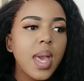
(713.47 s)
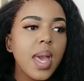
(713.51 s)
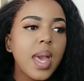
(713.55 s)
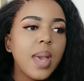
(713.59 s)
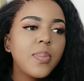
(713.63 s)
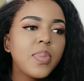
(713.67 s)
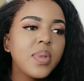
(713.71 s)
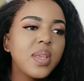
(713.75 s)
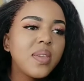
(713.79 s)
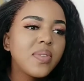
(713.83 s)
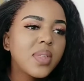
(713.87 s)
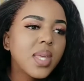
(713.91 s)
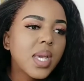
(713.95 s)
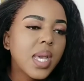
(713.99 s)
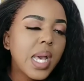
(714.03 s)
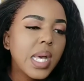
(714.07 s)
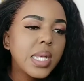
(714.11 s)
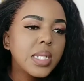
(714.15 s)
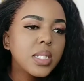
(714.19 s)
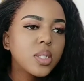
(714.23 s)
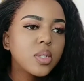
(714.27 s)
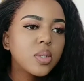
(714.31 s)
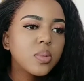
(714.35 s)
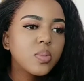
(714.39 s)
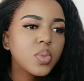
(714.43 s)
I believe the
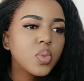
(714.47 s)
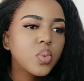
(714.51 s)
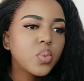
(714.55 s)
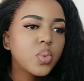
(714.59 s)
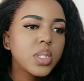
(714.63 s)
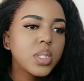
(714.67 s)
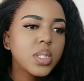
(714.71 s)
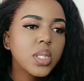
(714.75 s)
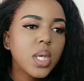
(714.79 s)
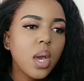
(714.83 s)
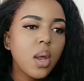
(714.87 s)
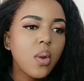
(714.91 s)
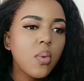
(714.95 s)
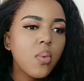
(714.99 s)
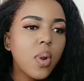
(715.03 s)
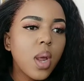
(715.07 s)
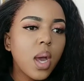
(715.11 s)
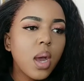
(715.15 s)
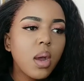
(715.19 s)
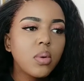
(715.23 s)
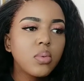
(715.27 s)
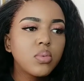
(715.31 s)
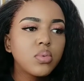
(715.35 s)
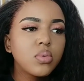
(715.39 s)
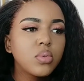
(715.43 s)
customs was
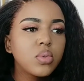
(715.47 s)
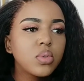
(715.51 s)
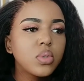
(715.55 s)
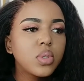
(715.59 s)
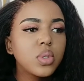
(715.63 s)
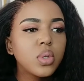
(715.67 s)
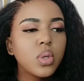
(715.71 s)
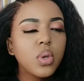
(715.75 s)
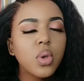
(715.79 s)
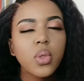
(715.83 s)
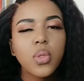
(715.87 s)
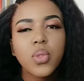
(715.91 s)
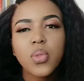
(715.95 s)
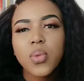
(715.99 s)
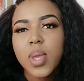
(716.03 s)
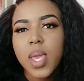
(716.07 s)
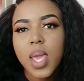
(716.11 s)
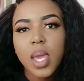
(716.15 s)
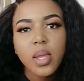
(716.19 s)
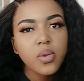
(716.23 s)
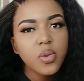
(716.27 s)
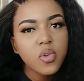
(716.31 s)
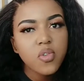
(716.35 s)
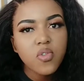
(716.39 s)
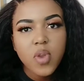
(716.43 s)
around
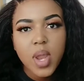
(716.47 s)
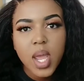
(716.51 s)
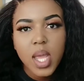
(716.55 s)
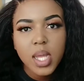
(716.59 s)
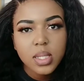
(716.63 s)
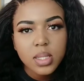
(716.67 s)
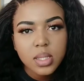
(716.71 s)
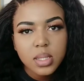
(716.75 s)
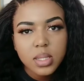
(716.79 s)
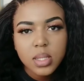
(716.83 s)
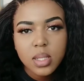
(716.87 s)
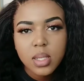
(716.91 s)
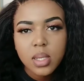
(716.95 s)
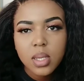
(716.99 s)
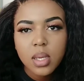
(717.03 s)
300 Rand.